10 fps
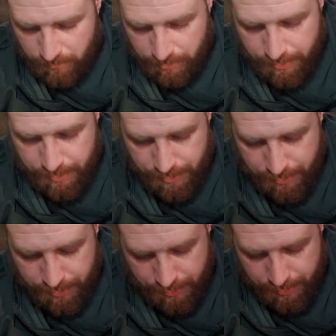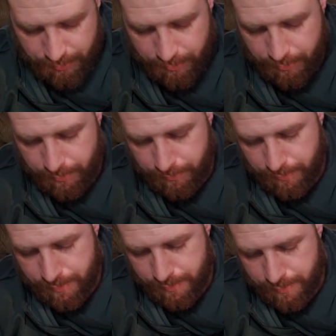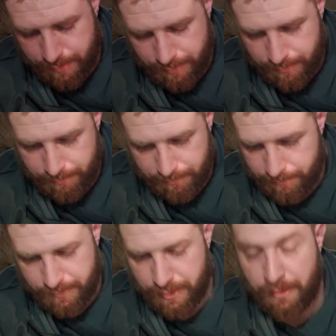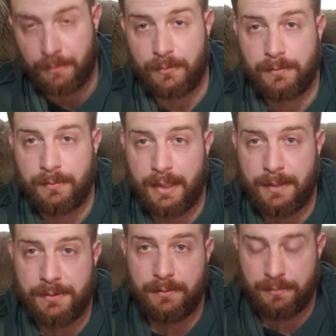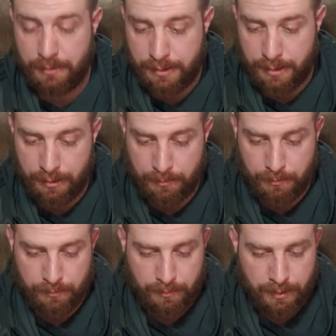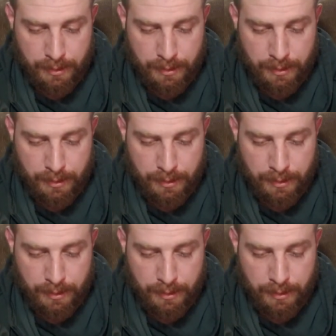This is just, this is terrible. Absolutely terrible.